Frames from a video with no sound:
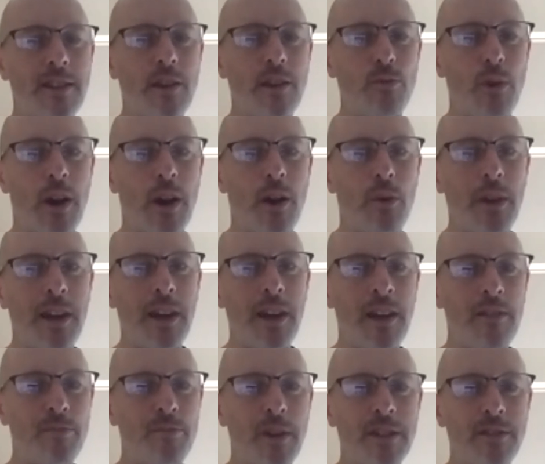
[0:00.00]
where we didn't
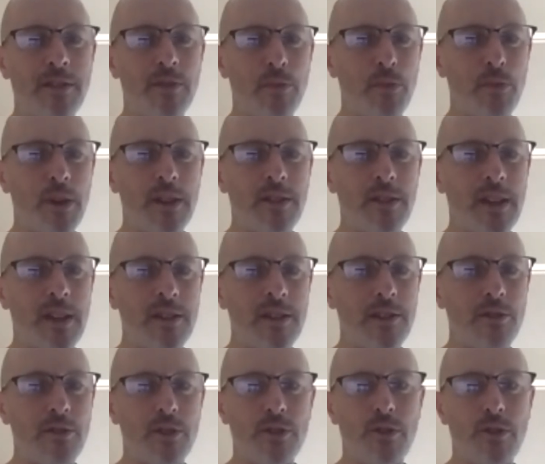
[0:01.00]
have much of a preseason
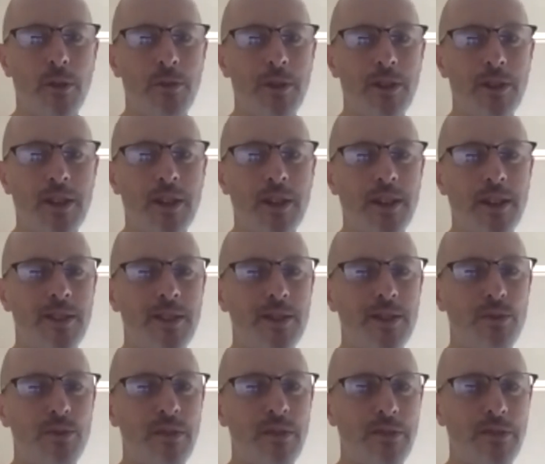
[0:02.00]
or scrimmages.
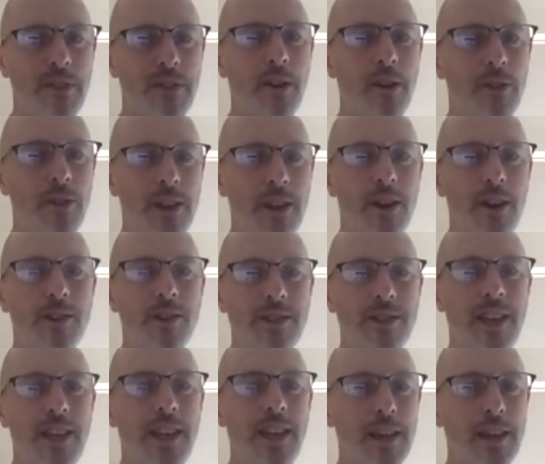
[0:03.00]
We have a fairly young
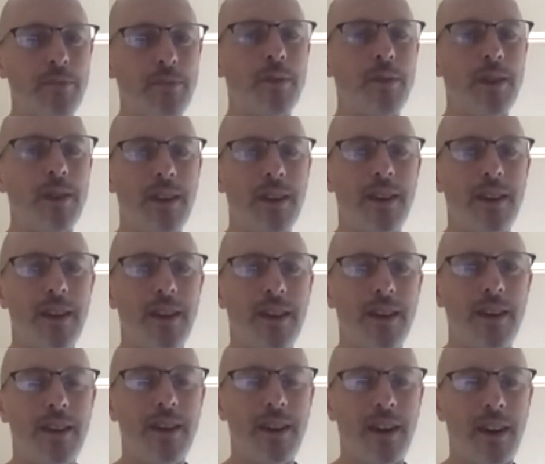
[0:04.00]
team.
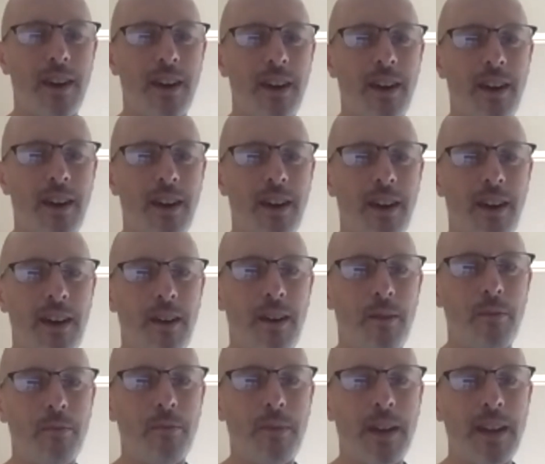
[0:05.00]

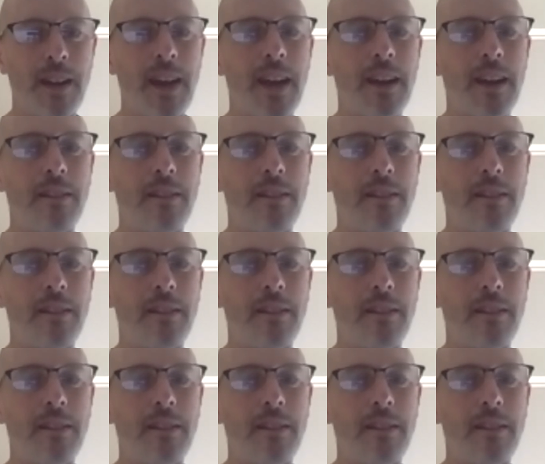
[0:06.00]
Um, and again, it